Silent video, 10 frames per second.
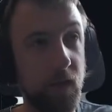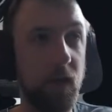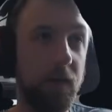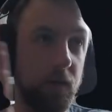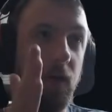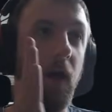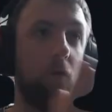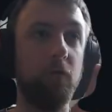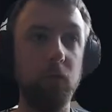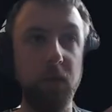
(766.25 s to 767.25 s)
and then
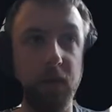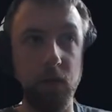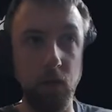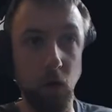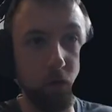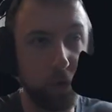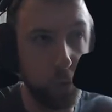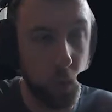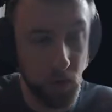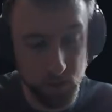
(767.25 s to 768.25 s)
however many nodes you
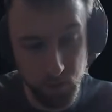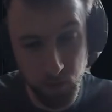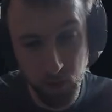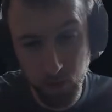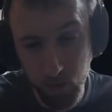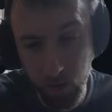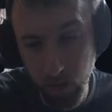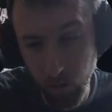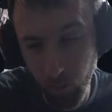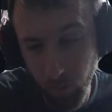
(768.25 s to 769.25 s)
want.
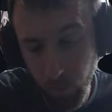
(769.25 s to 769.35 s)
I